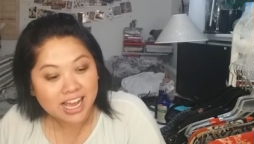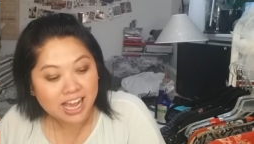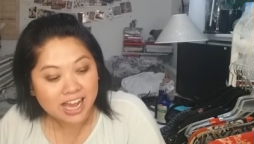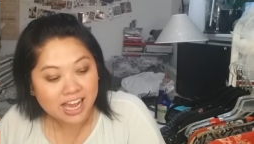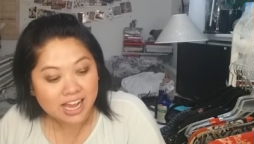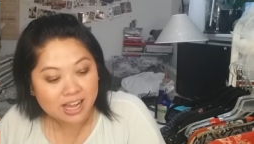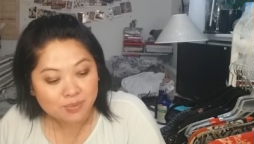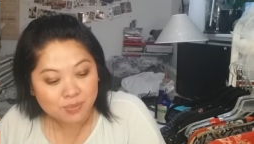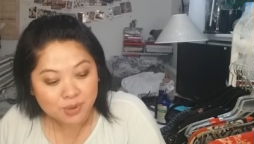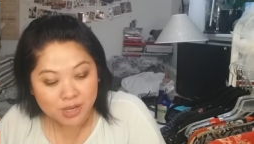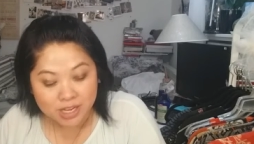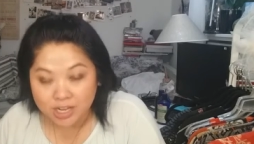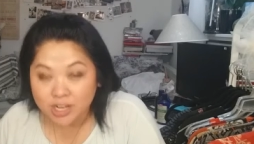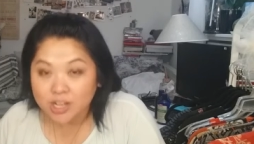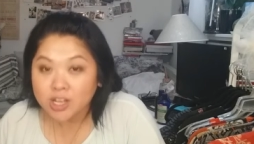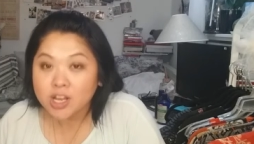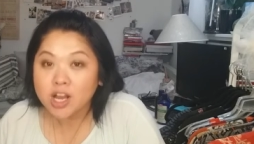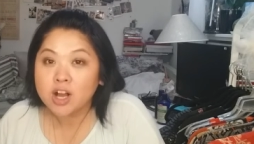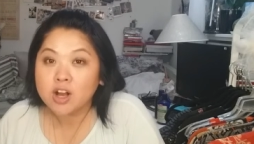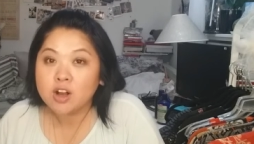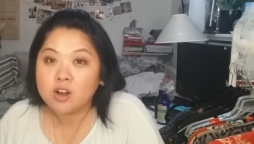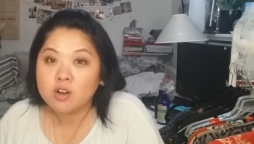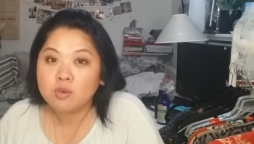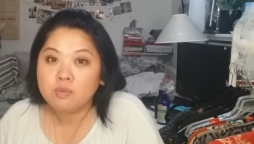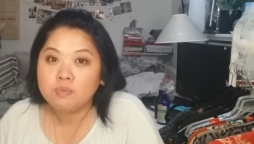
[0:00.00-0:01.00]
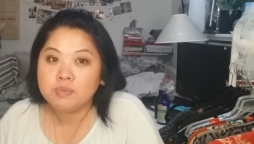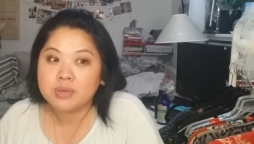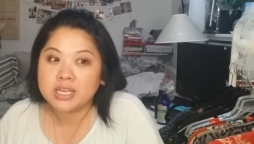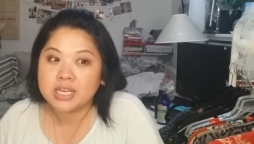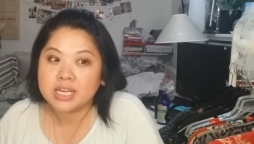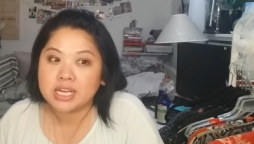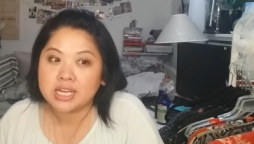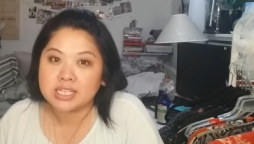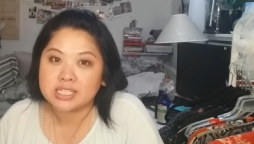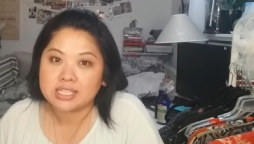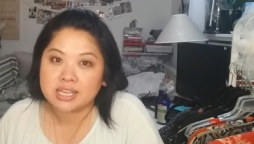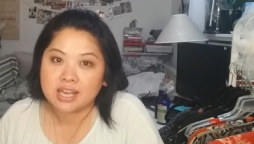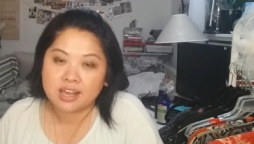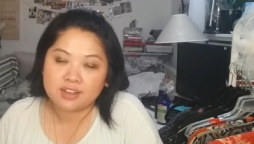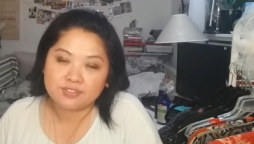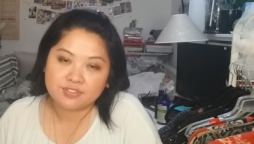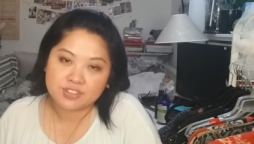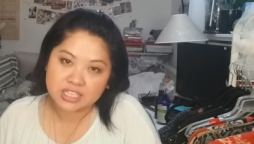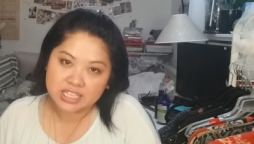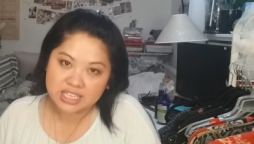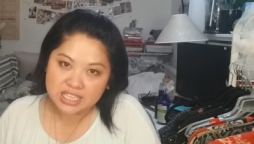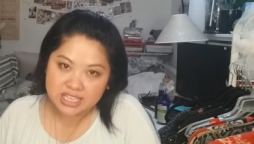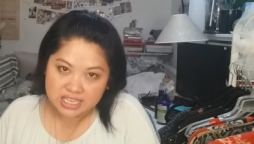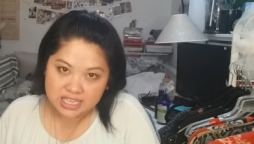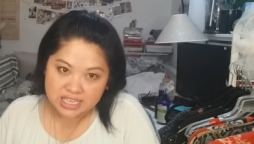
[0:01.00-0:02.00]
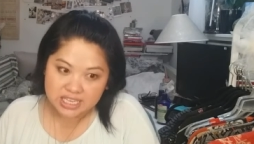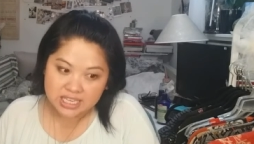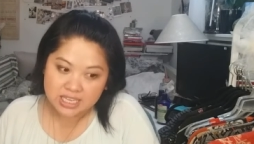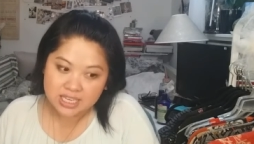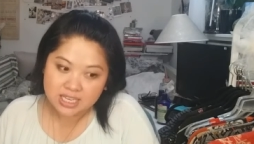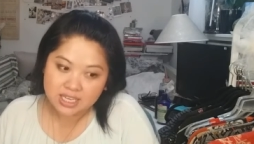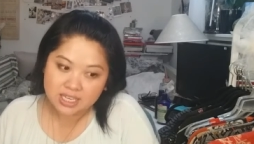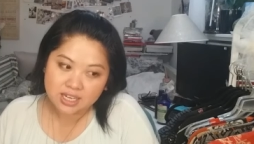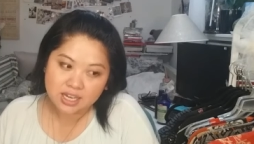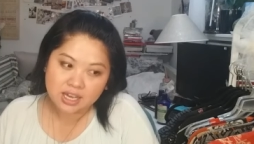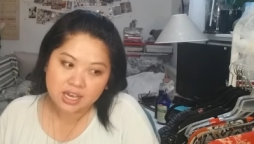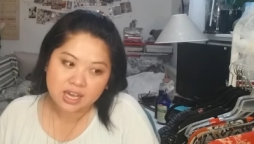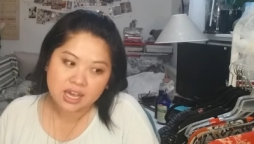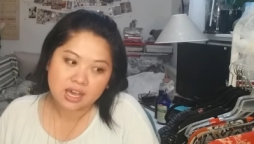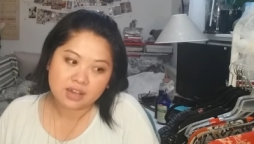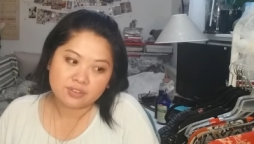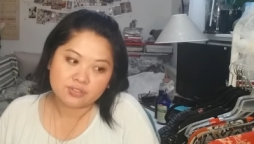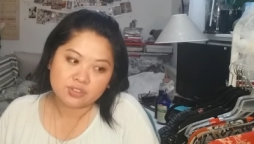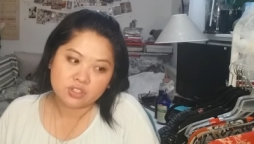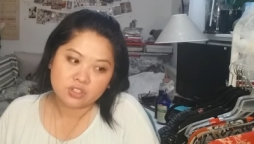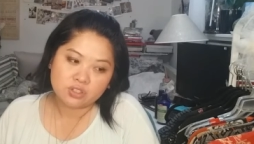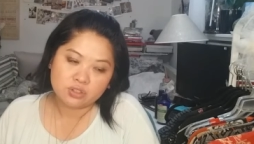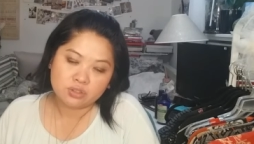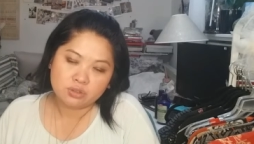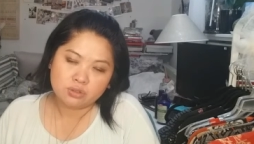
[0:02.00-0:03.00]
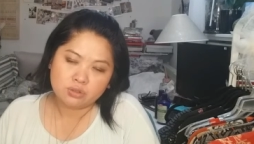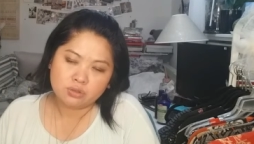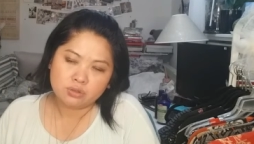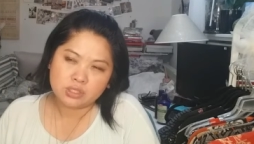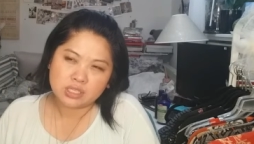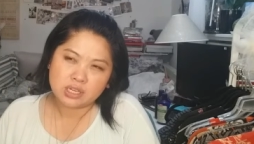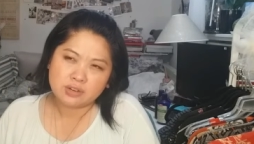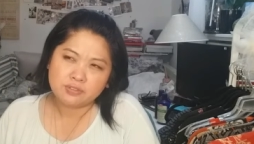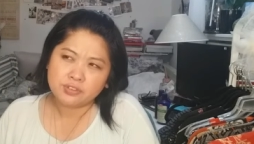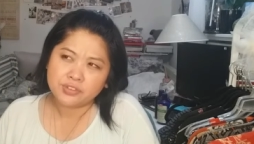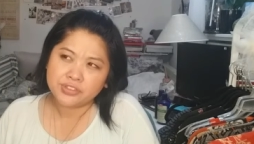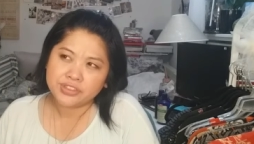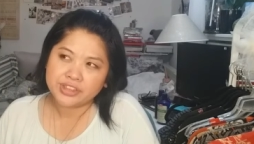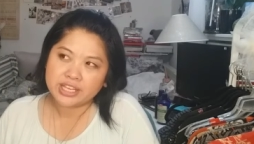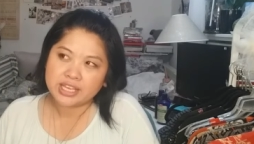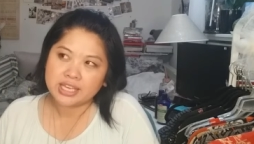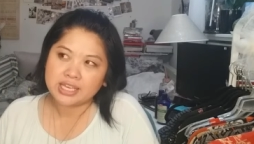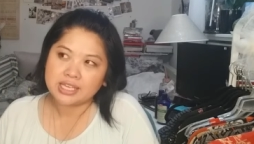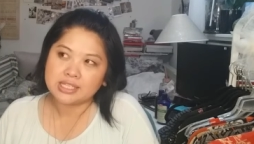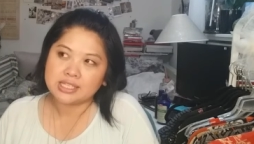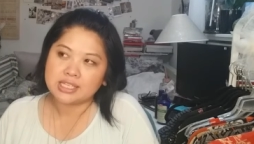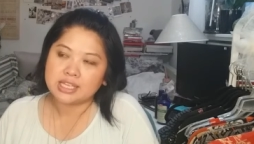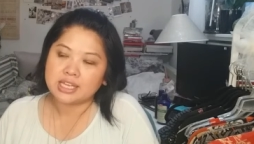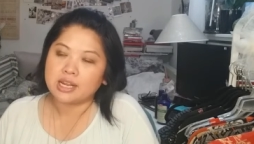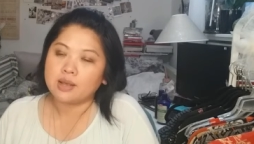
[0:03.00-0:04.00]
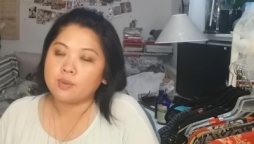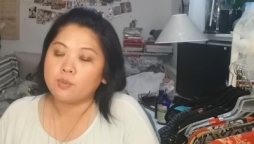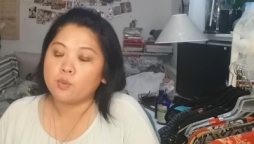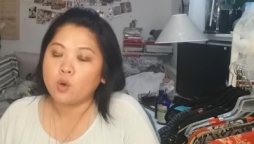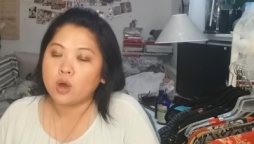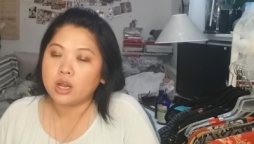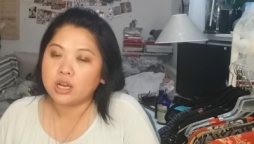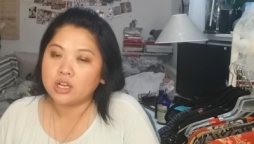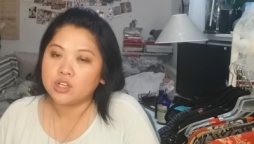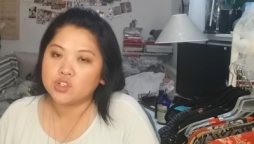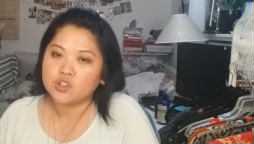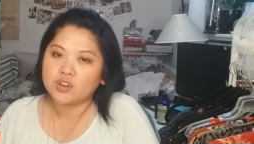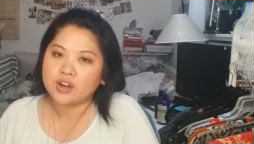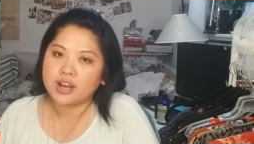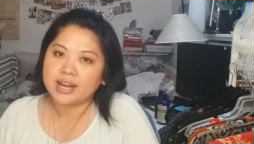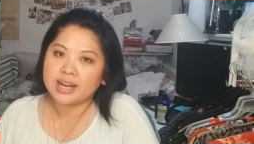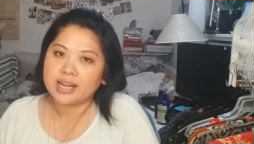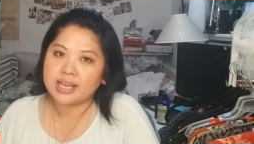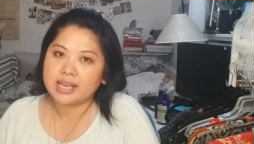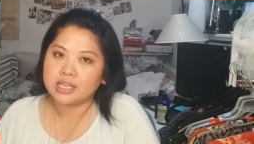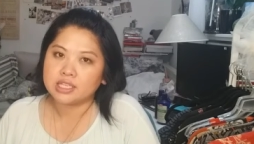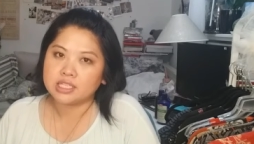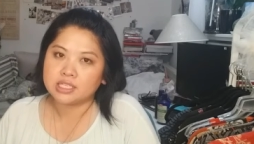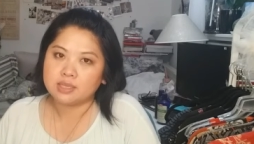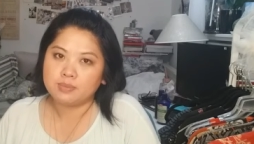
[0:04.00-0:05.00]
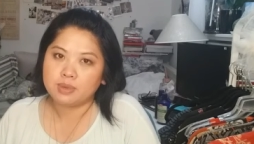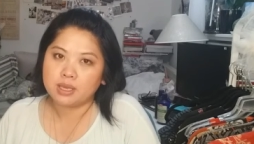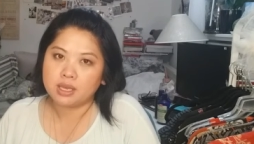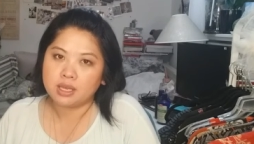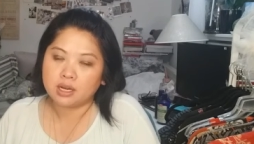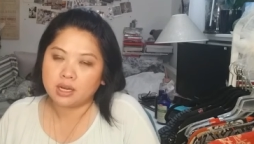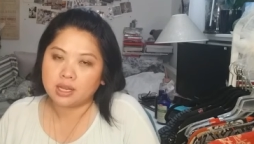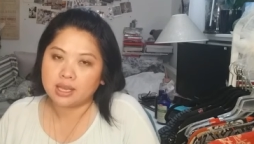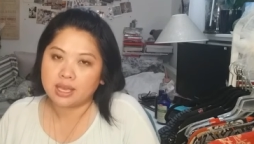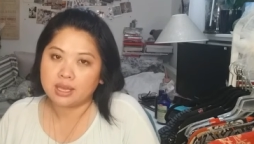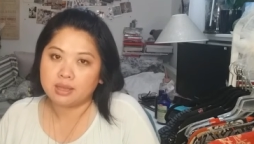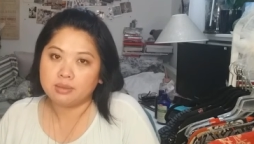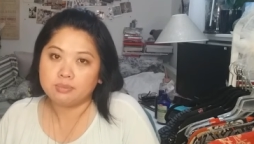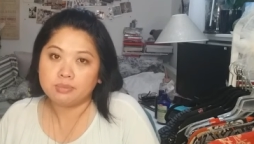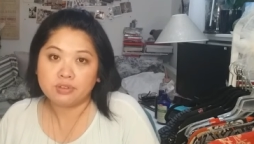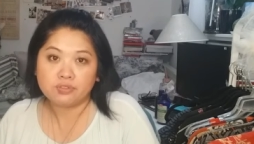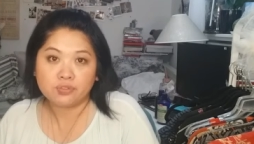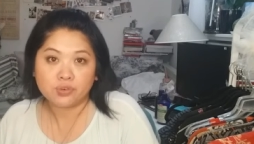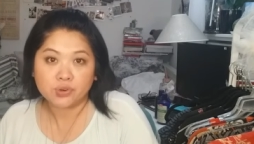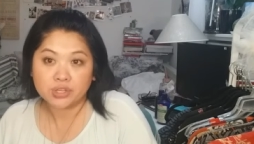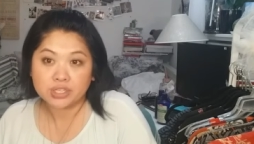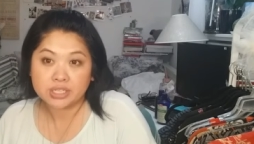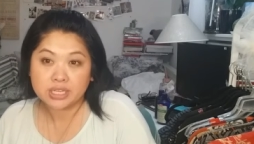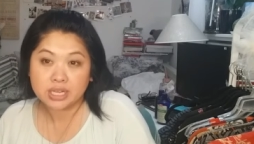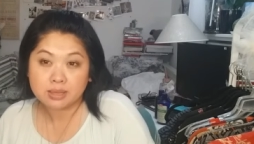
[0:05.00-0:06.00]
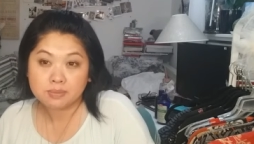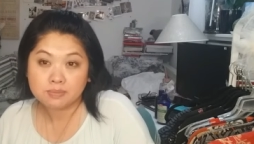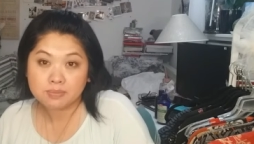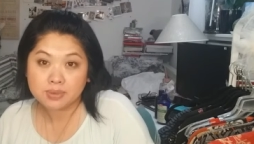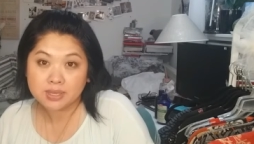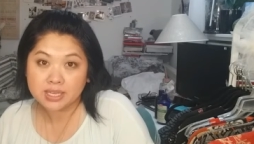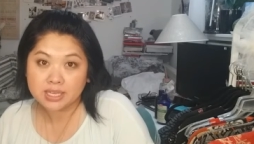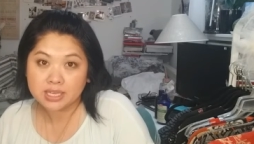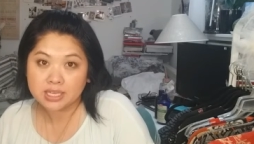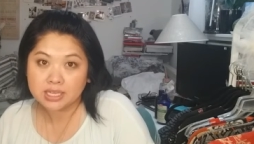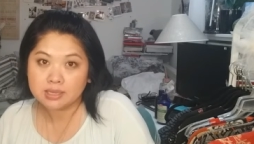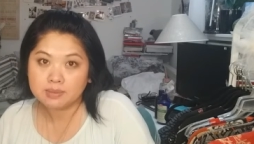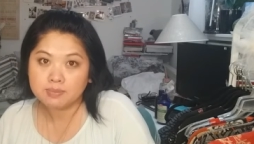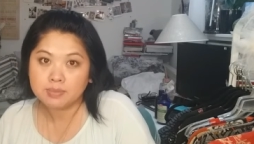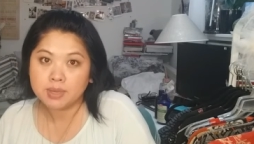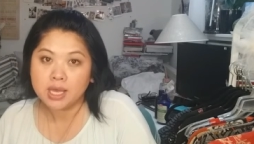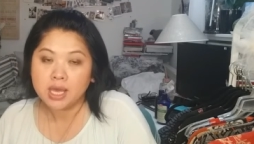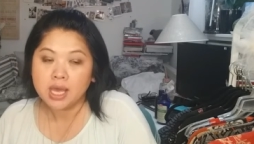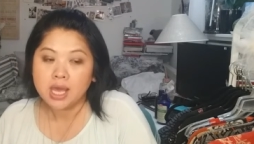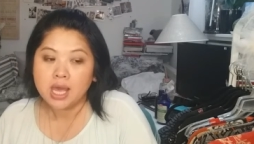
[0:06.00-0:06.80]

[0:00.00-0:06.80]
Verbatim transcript: I'm gonna go because I have to eat, I have to do several things, and I wanna try to get to bed again before 10 p.m.